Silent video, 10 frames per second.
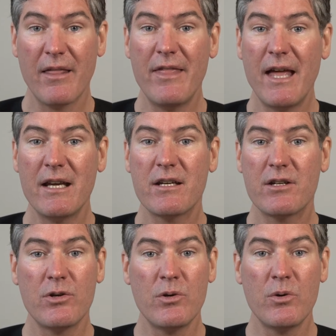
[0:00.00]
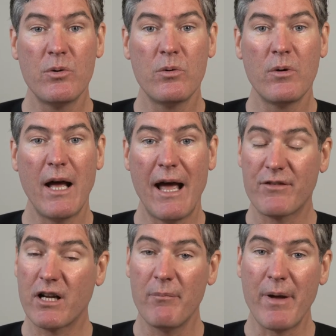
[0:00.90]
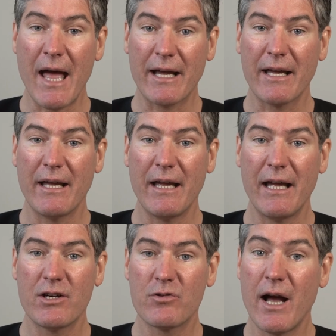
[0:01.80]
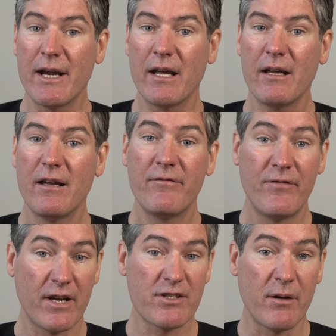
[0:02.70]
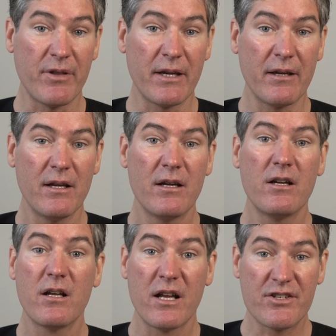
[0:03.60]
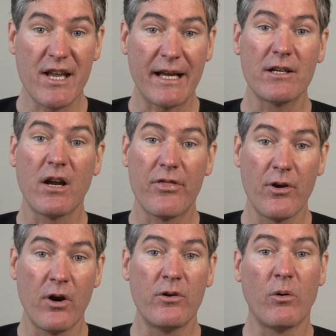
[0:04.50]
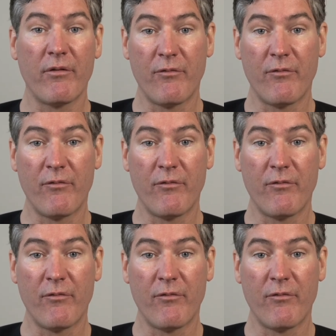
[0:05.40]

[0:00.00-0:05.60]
than to have to come back and try to fix something a second, a third, or